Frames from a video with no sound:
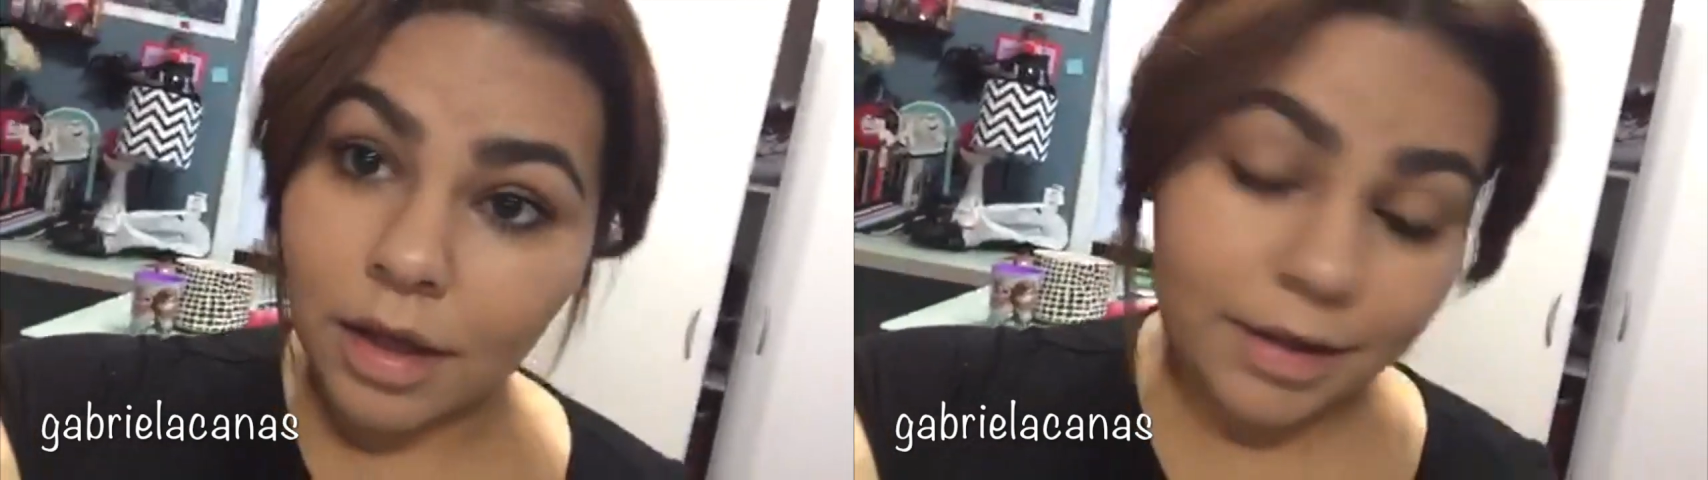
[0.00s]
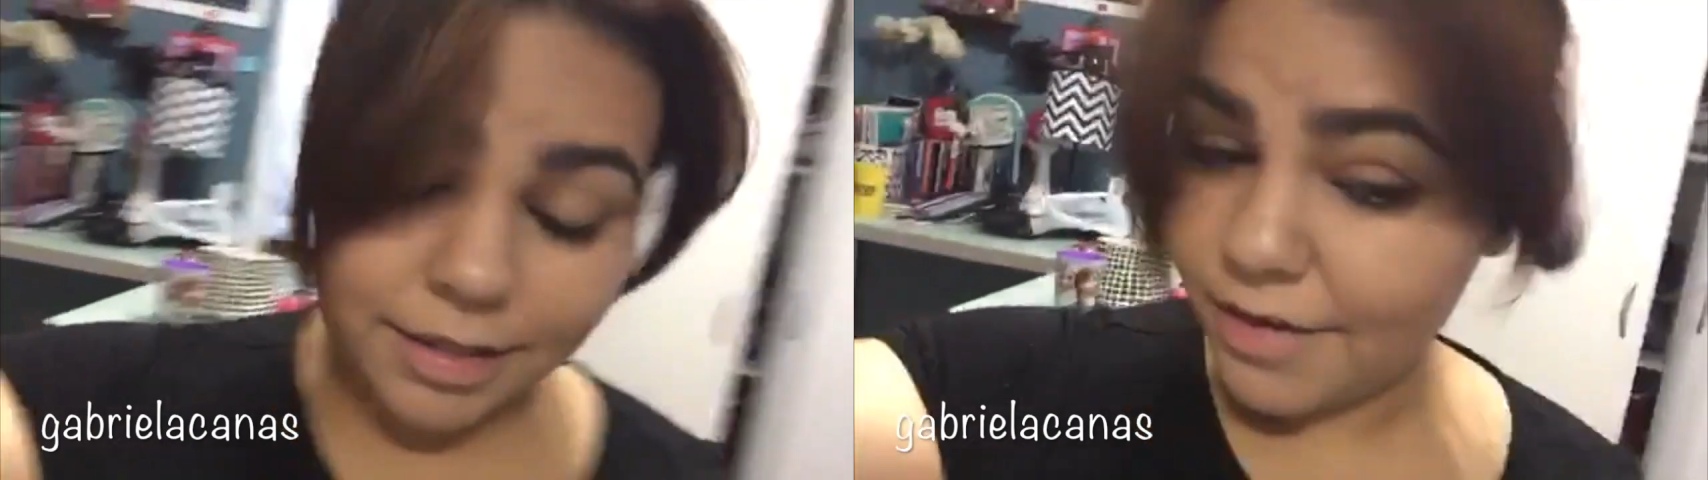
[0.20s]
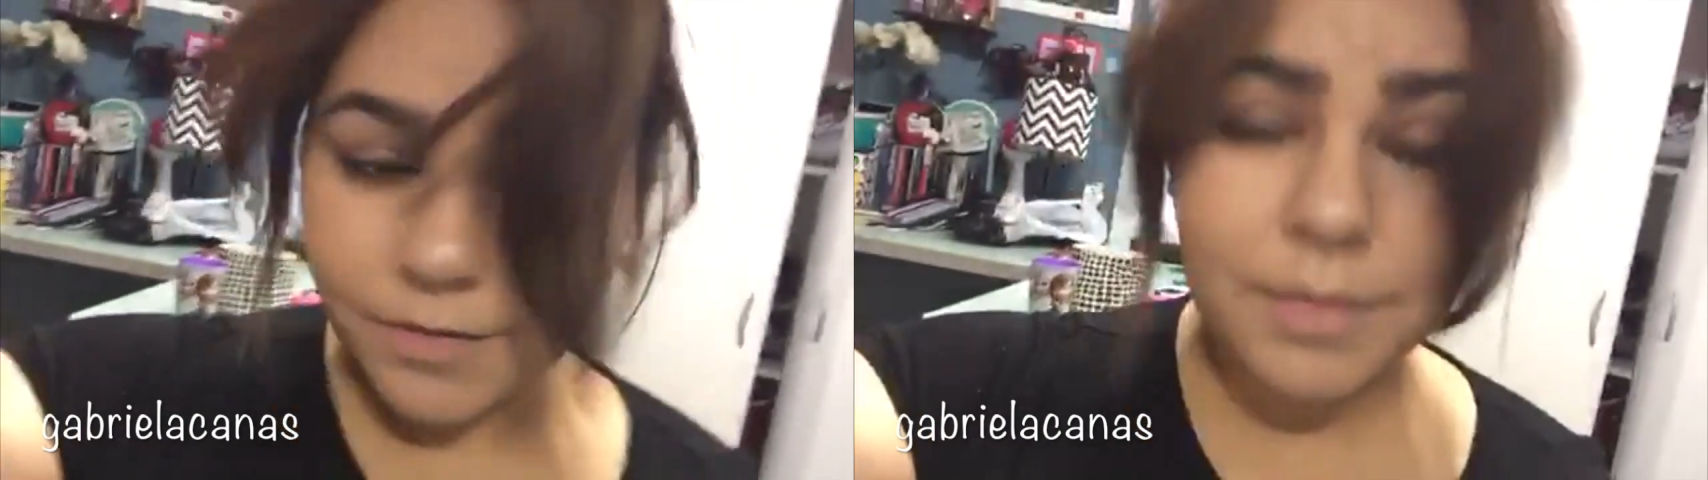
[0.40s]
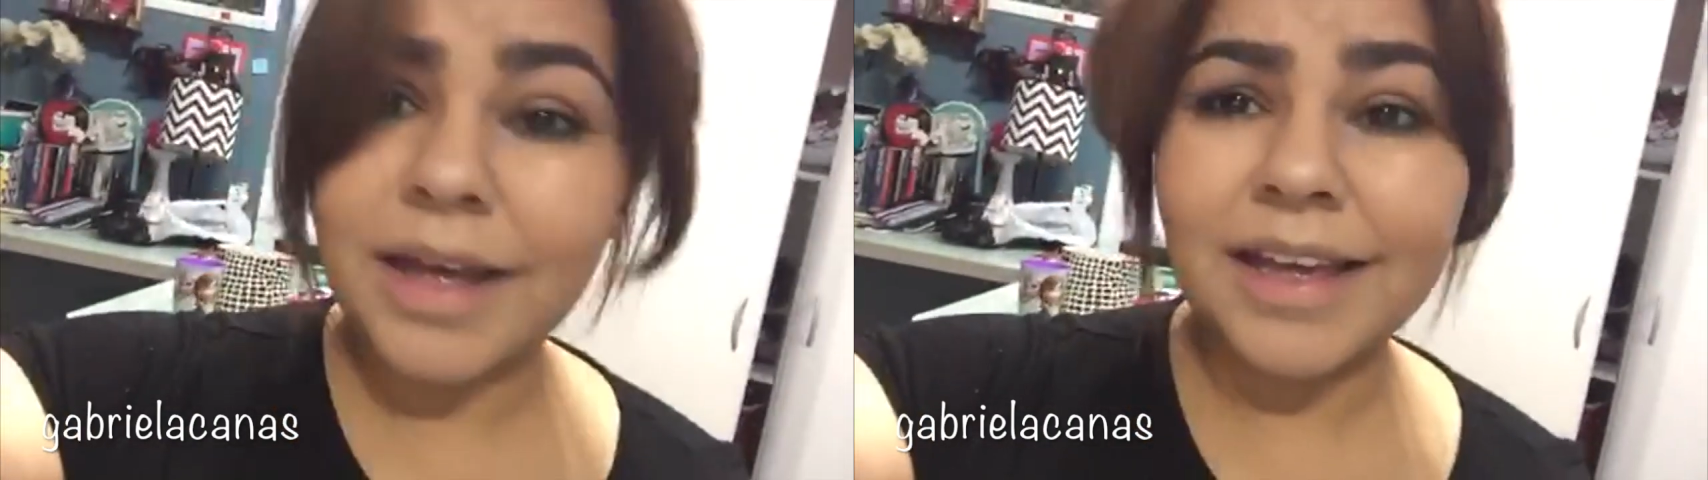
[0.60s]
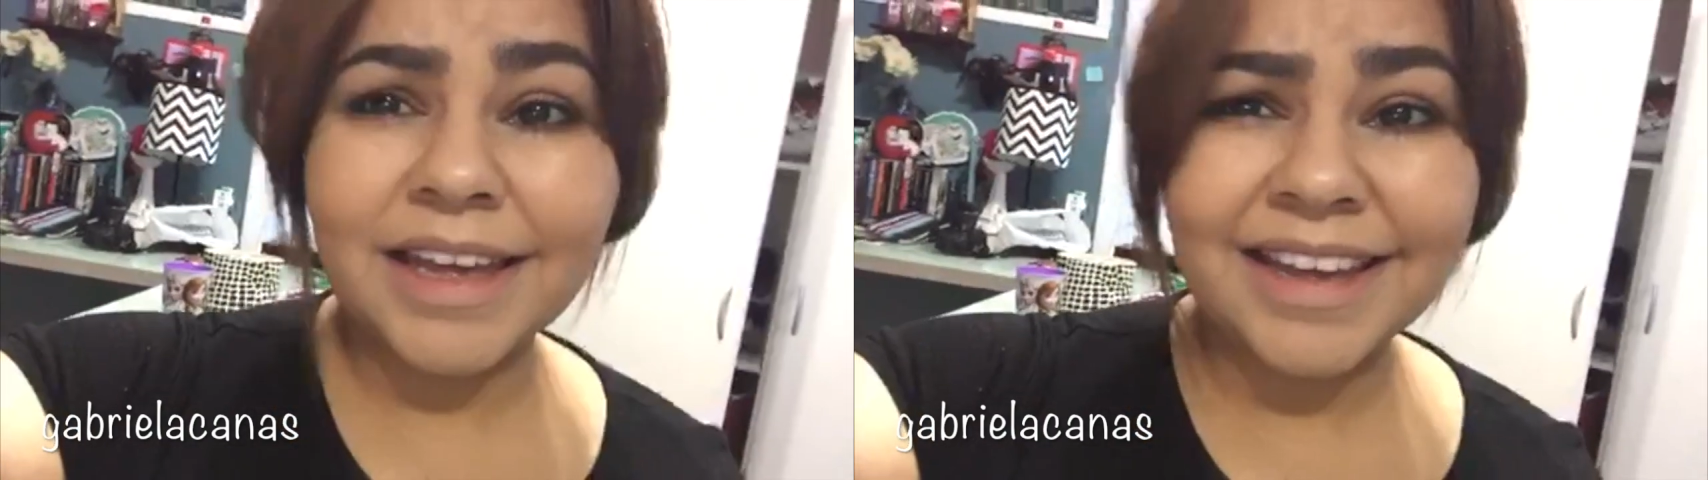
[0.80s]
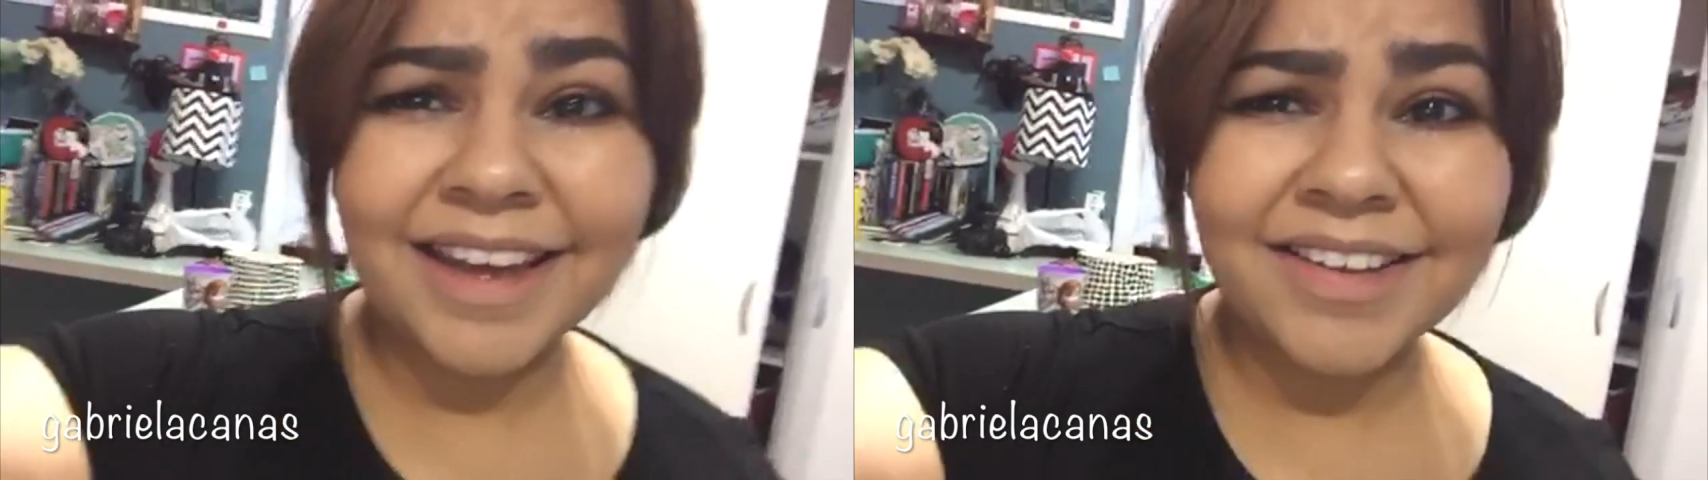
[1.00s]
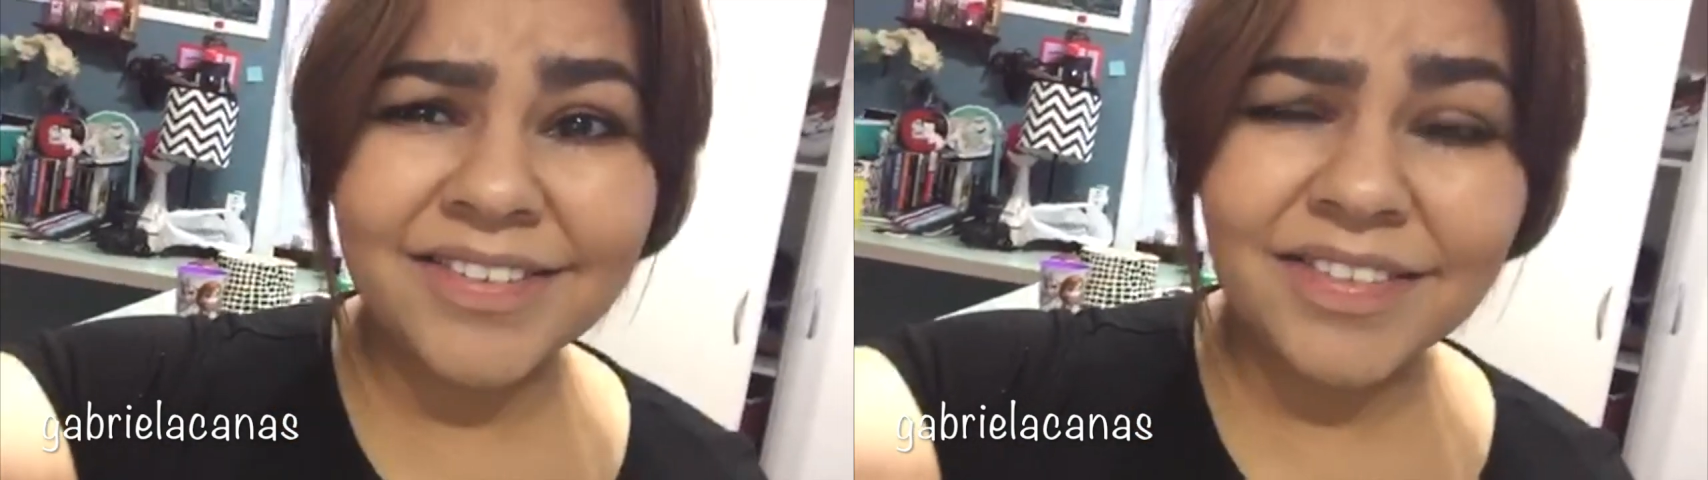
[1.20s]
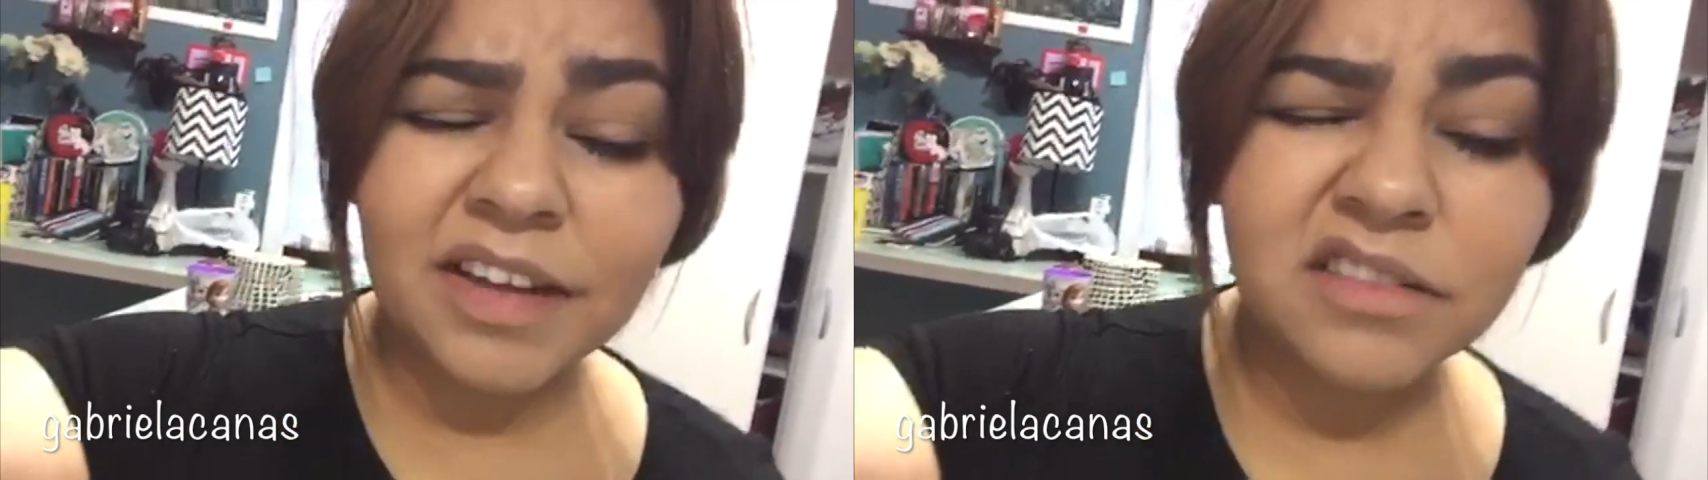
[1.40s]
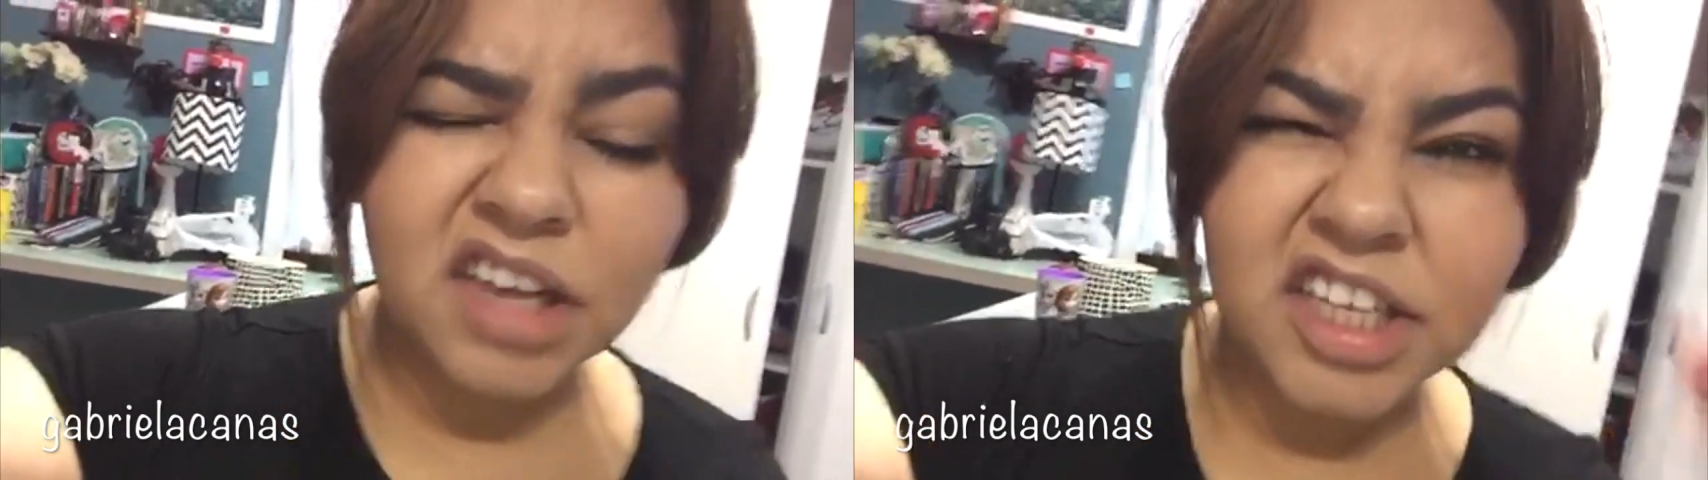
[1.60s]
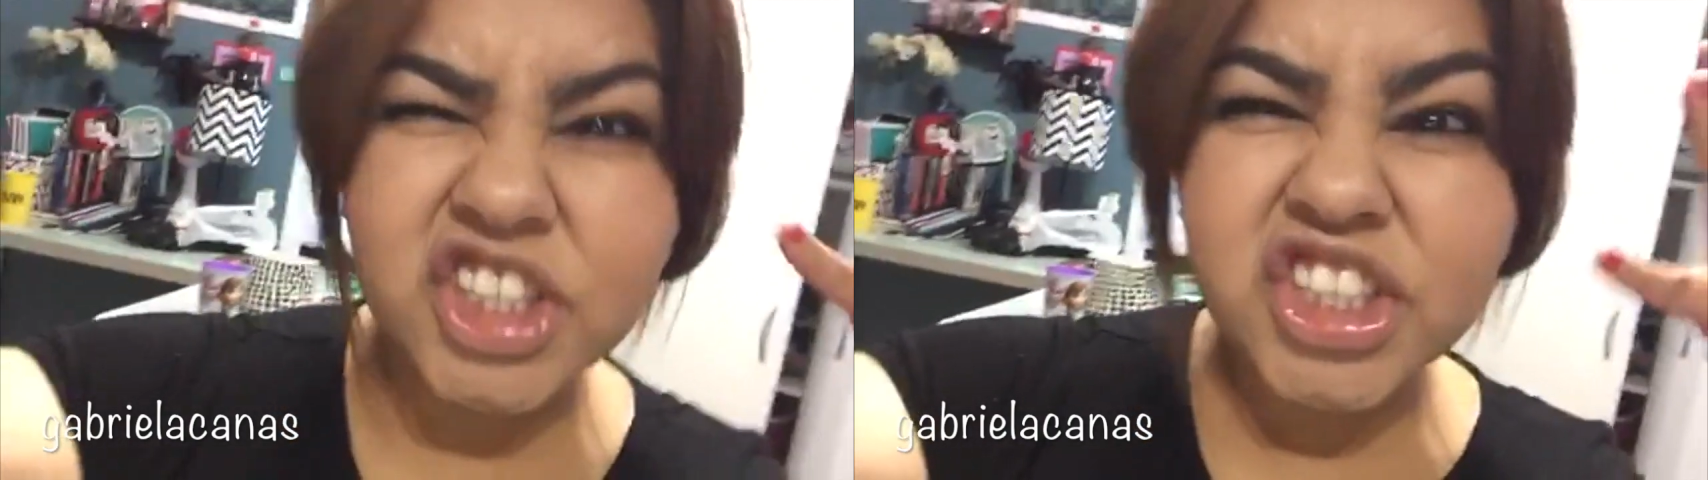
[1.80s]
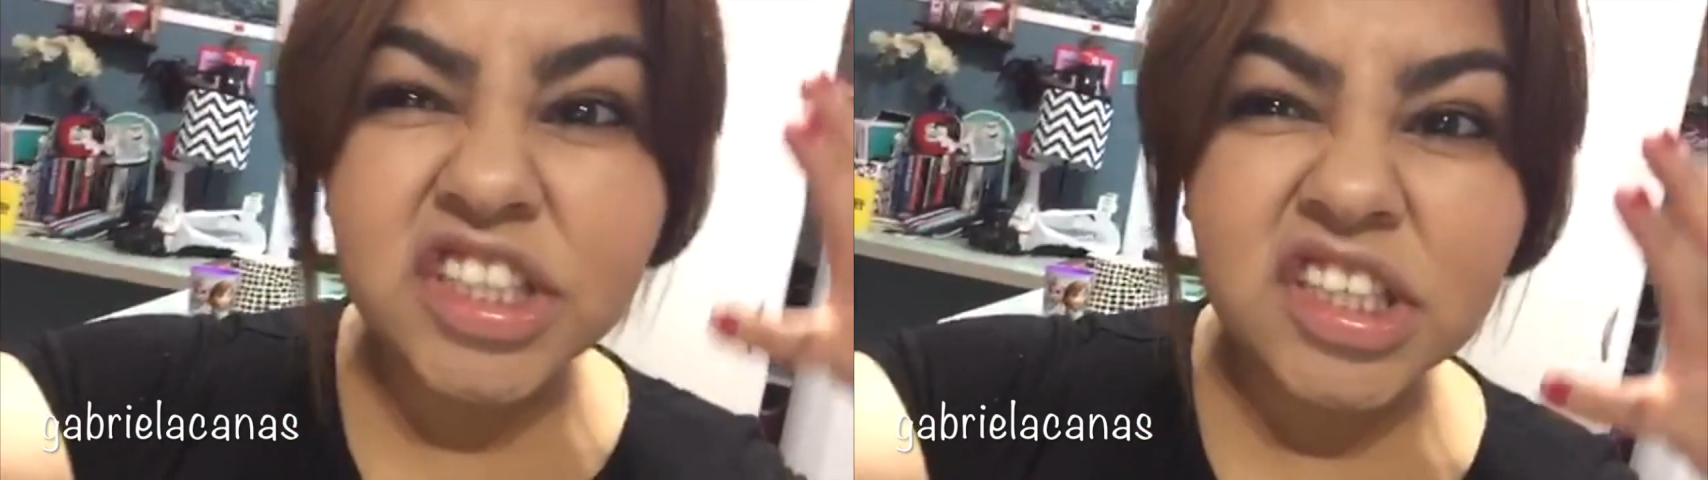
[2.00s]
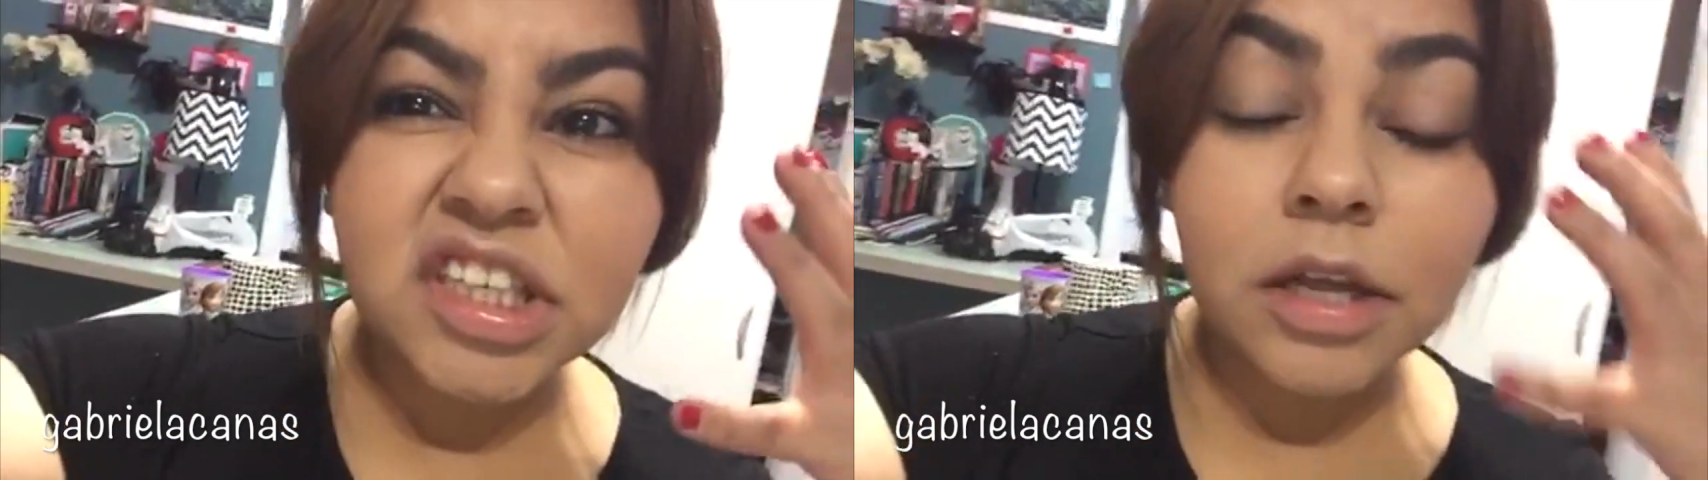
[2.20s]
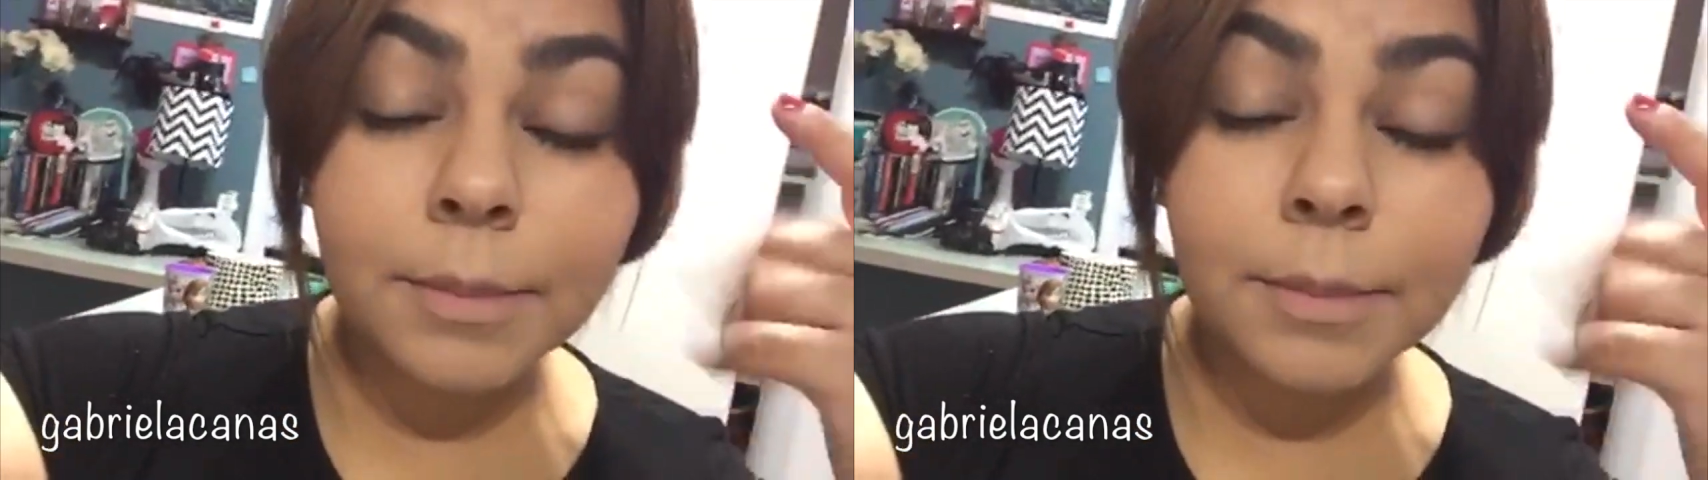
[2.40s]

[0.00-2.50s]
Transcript: I left my foundation